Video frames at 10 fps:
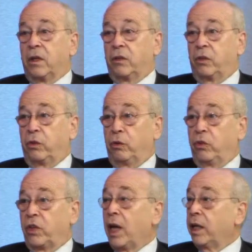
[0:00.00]
to
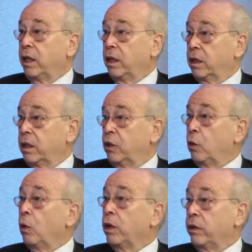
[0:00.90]
sign the
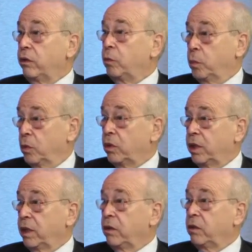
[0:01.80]
condolence
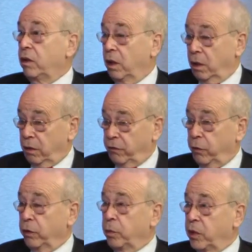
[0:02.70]
book and uh,
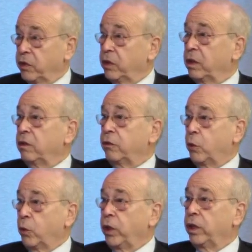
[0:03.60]
for the President of
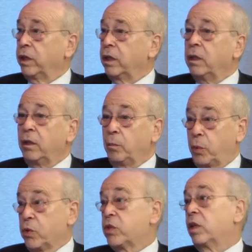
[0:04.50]
Korea
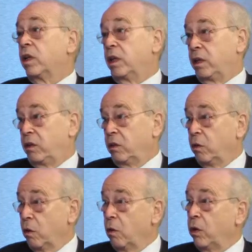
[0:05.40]
personally to
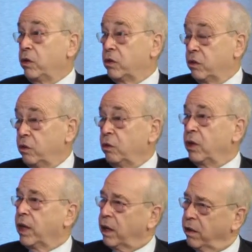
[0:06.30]
go and to do
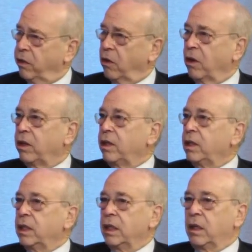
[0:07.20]
that, I thought
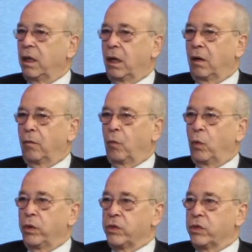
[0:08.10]
um,
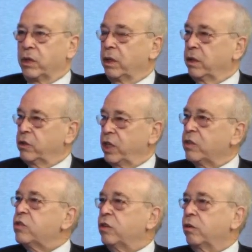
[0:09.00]
was a
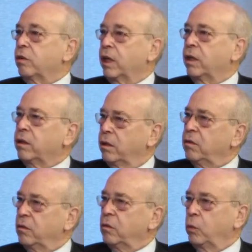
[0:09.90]
gesture that
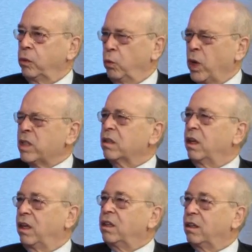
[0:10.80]
would
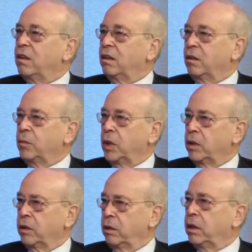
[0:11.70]
resonate
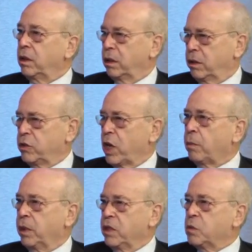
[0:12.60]
among uh,
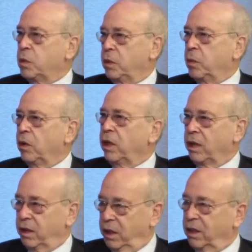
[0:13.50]
Japanese people, and
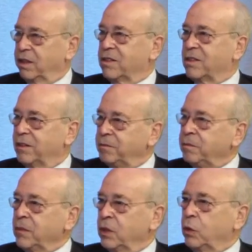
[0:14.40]
I think it's
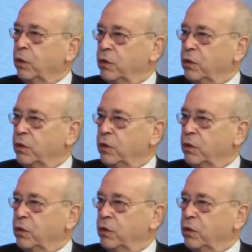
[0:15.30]
sort